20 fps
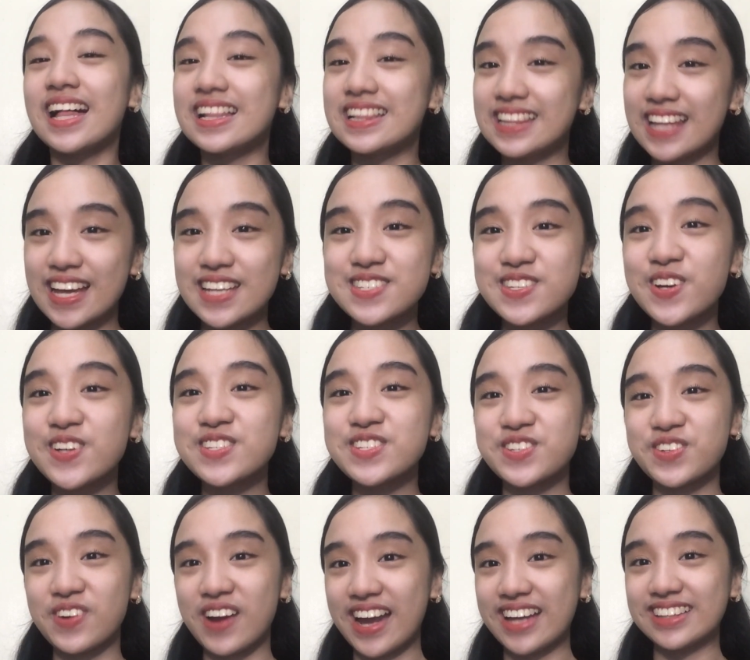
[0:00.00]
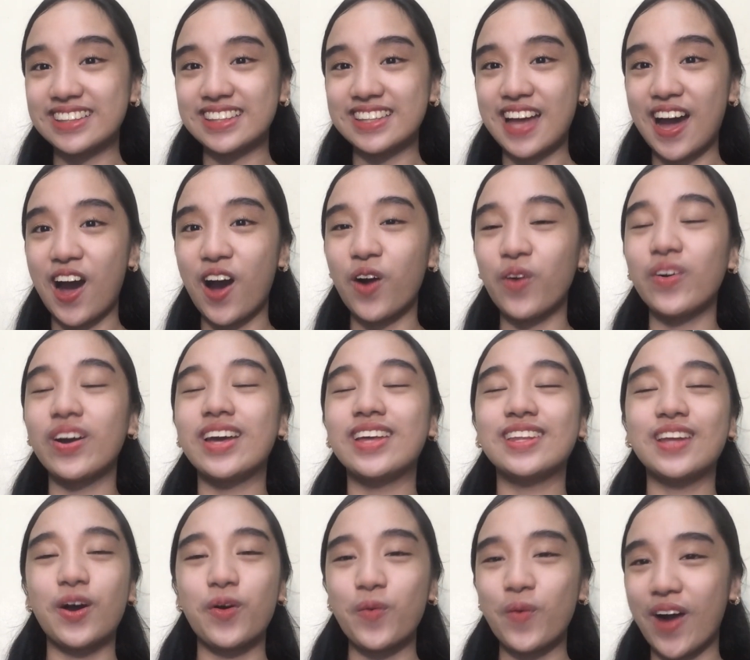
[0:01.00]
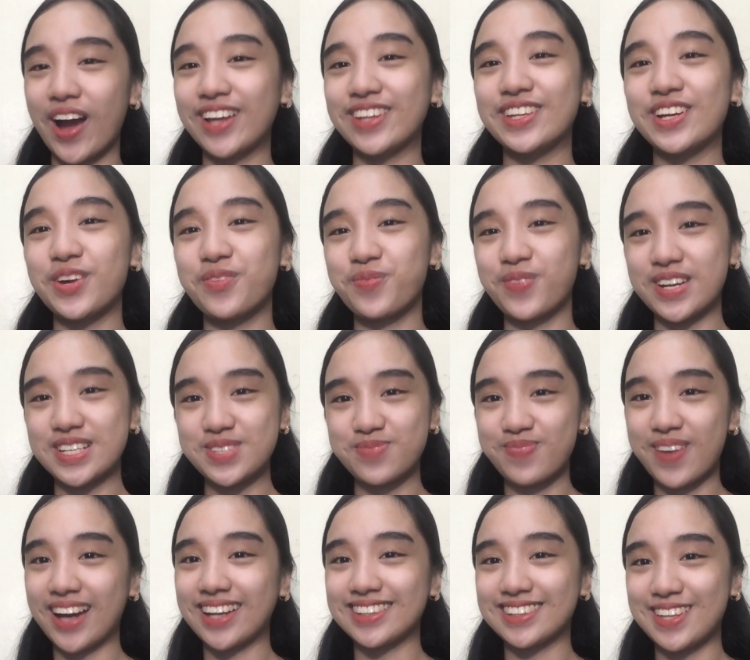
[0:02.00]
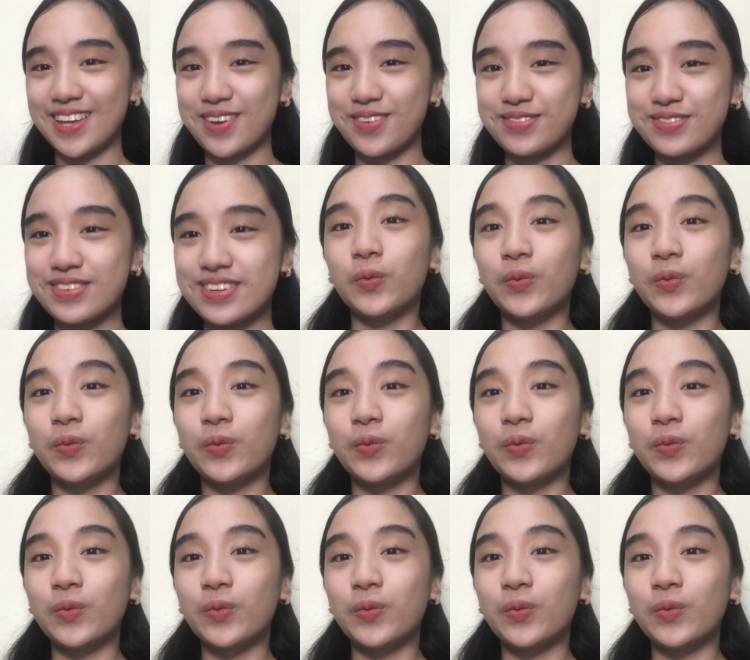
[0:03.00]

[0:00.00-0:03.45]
lessons right now in a wider perspective.